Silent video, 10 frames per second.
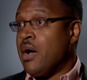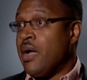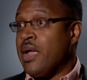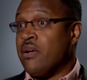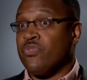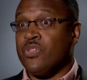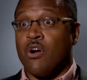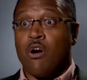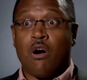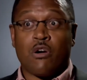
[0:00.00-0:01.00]
If there
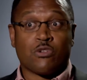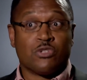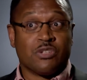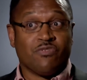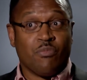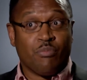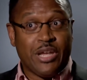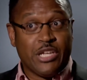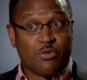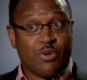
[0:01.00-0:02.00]
are articles of
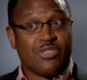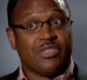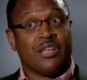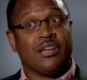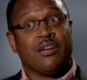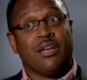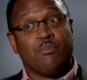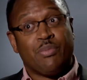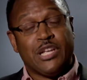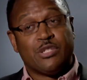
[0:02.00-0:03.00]
impeachment, the
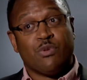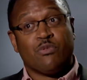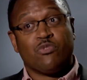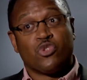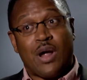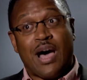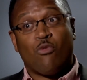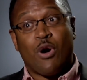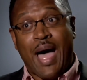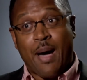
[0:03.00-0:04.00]
impeachment trial
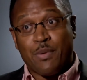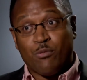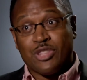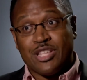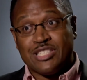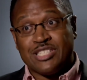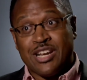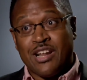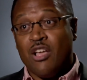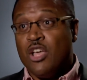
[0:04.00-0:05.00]
will happen within the
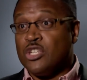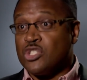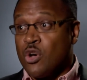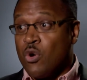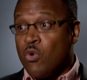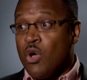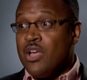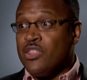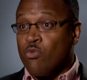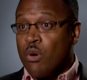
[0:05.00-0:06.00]
Senate. So
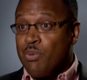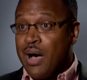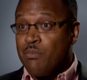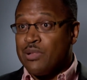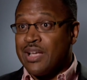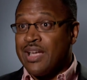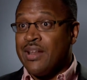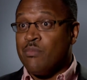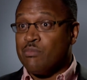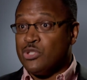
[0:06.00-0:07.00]
the
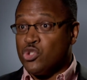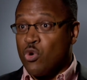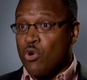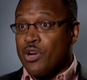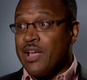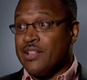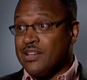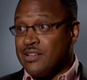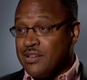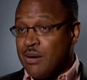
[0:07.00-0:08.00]
Republican majority and
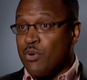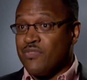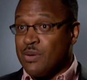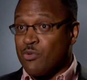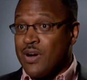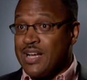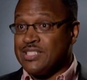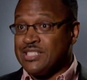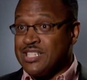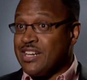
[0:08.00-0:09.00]
the number of Democrats
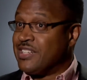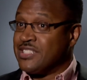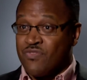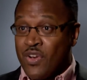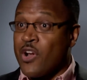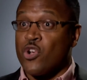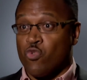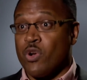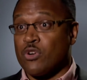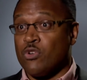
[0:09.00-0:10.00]
in the Senate is very
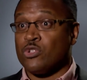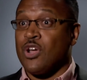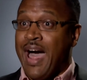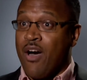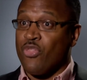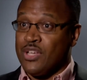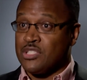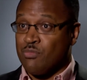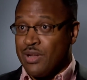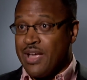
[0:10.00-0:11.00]
critical to how things play